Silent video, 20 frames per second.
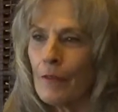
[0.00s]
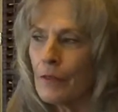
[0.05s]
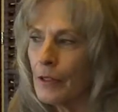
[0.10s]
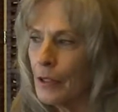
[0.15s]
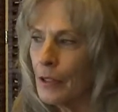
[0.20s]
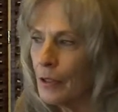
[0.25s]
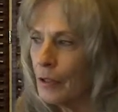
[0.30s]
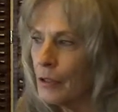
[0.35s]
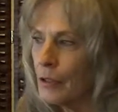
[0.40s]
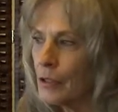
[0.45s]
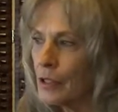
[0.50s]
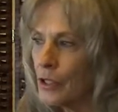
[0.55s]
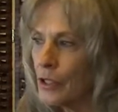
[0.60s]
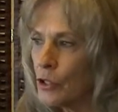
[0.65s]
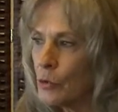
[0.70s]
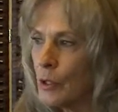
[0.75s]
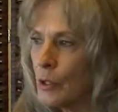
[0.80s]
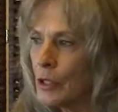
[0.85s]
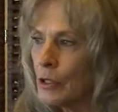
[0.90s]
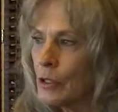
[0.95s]
You know,
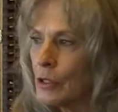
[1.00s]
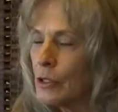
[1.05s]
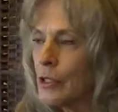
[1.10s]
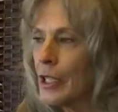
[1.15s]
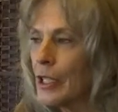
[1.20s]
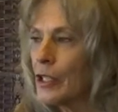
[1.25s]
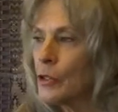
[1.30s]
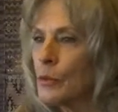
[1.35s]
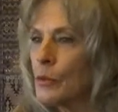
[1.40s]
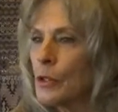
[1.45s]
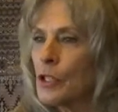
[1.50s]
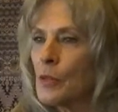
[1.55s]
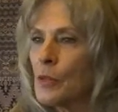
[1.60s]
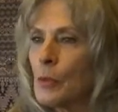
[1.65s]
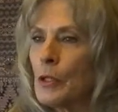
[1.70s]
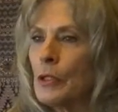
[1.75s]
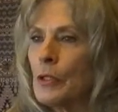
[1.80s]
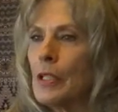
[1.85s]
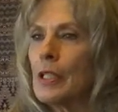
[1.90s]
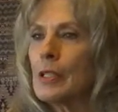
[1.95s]
sexual energy, sexual
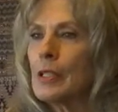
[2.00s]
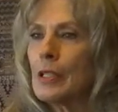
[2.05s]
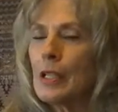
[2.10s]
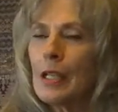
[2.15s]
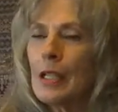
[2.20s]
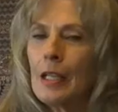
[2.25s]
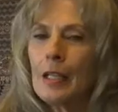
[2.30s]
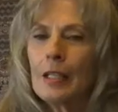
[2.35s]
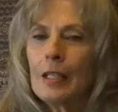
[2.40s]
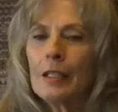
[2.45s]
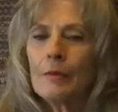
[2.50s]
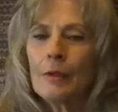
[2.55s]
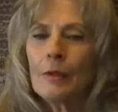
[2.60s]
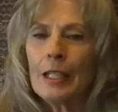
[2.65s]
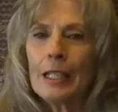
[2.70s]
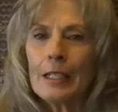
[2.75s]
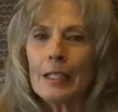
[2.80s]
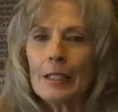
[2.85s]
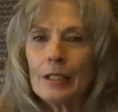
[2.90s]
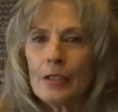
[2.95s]
experience, we
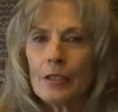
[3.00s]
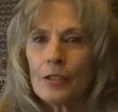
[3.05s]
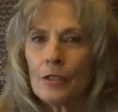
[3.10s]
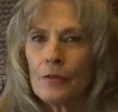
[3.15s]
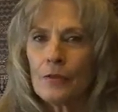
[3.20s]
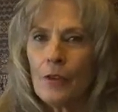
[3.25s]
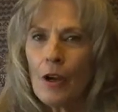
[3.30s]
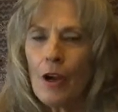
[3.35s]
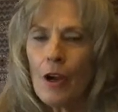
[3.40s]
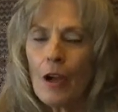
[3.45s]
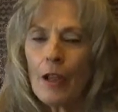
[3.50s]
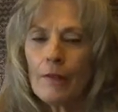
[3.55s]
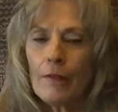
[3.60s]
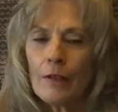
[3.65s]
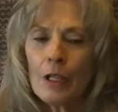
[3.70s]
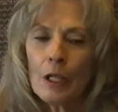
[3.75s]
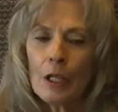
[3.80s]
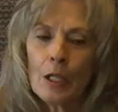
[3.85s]
need it to survive.